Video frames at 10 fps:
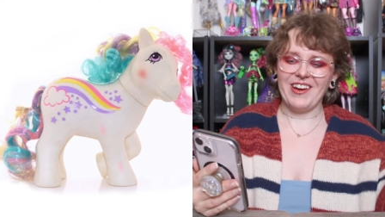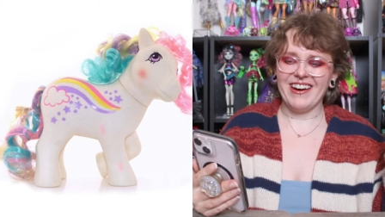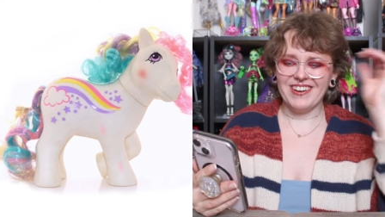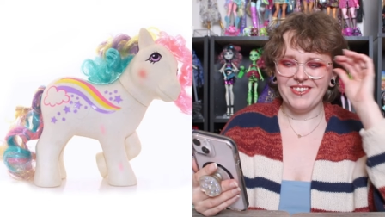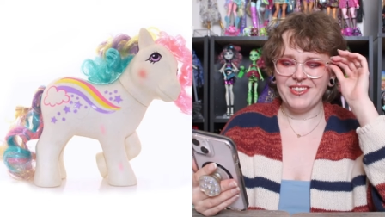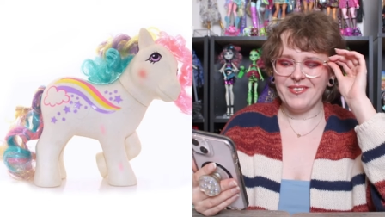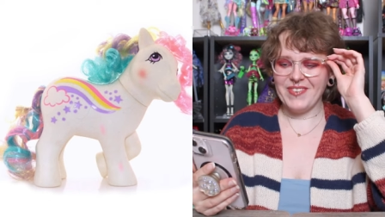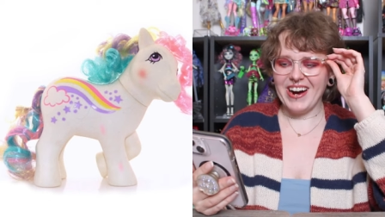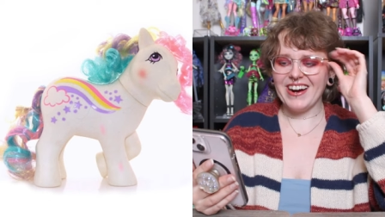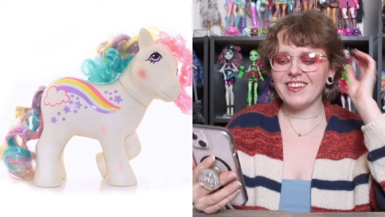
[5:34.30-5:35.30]
out of the
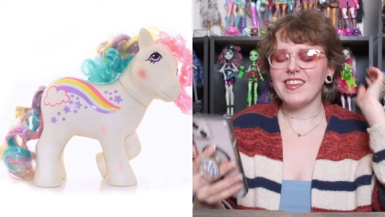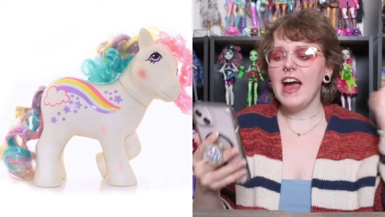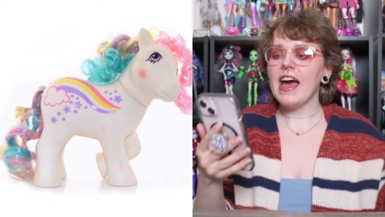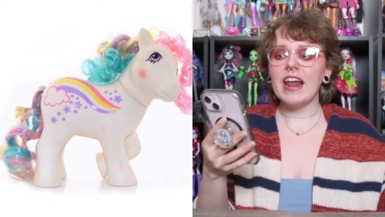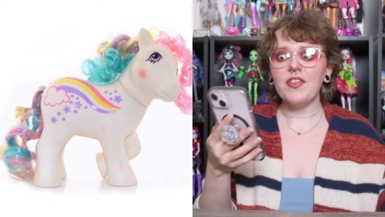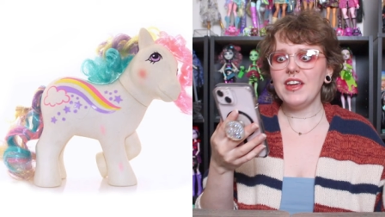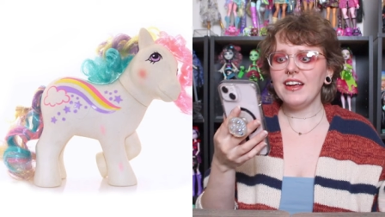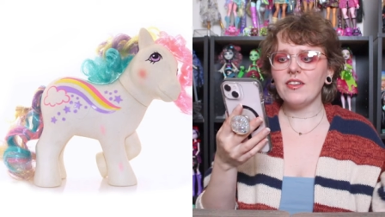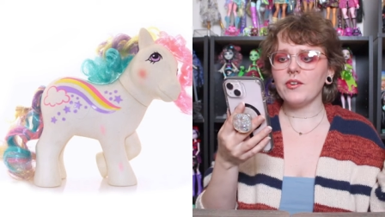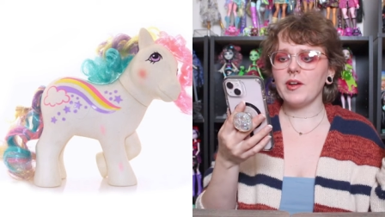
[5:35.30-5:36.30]
box. And I think
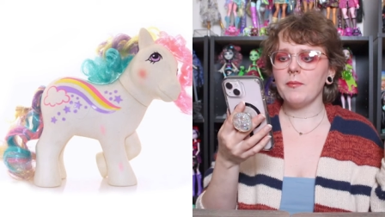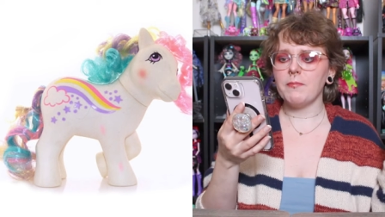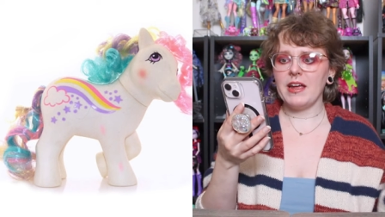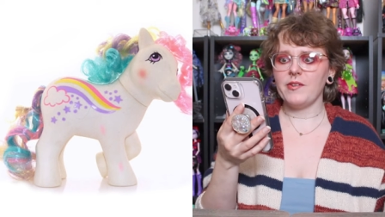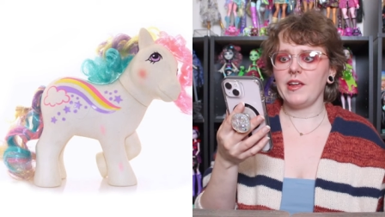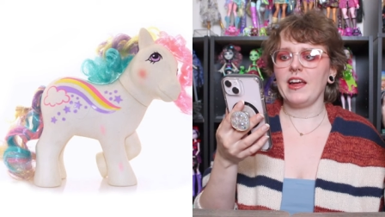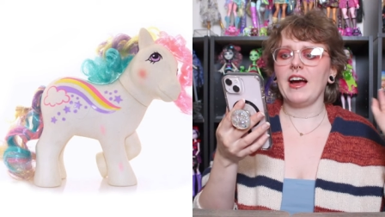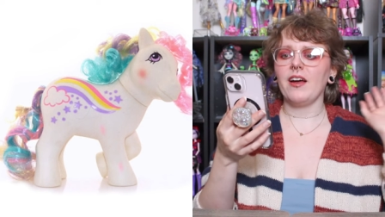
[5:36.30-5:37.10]
it looks amazing.